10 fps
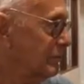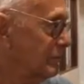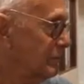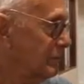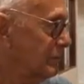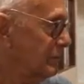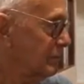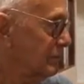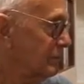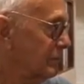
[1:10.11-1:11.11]
Nick Russell
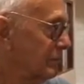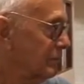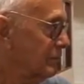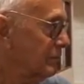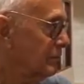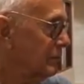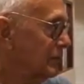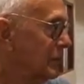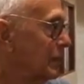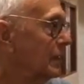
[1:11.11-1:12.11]
uh, since he was
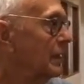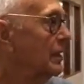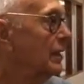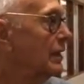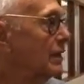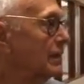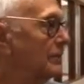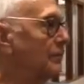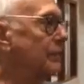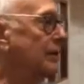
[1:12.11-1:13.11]
at your coaching yeah. clinic.
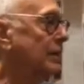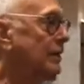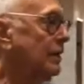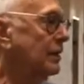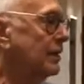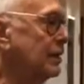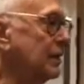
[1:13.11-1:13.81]
What is he up to?